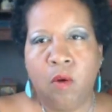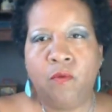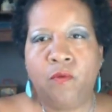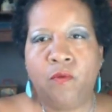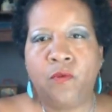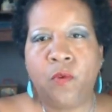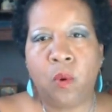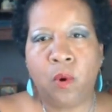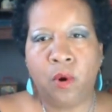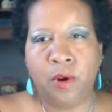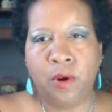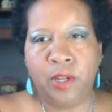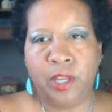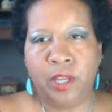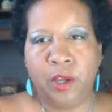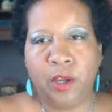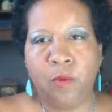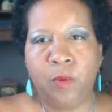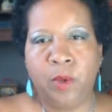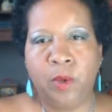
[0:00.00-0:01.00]
for
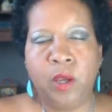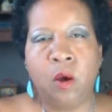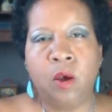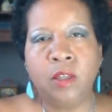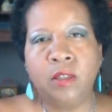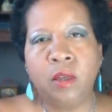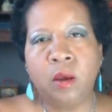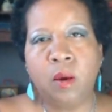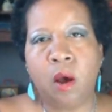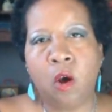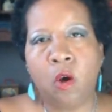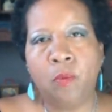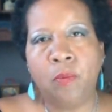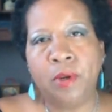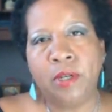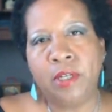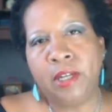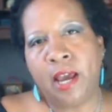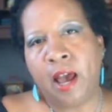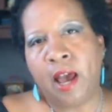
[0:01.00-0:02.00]
you. We also
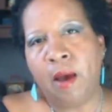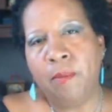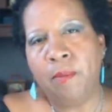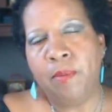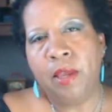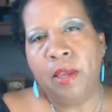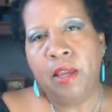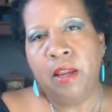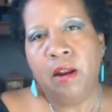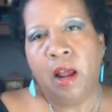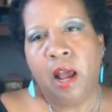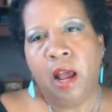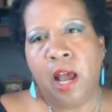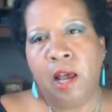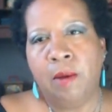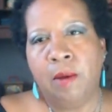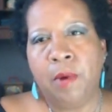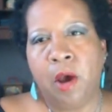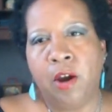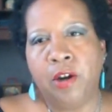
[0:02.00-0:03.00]
opened up
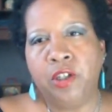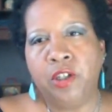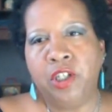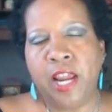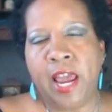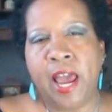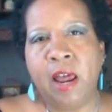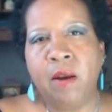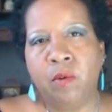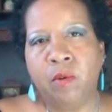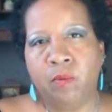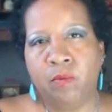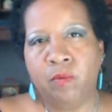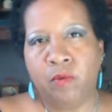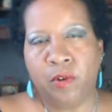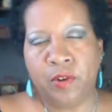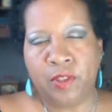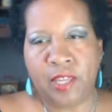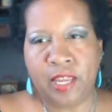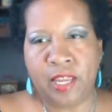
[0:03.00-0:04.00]
our chat room
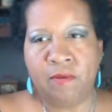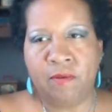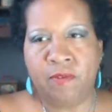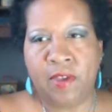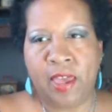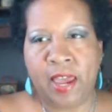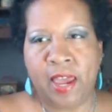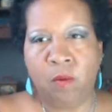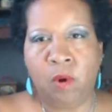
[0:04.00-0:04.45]
for the event.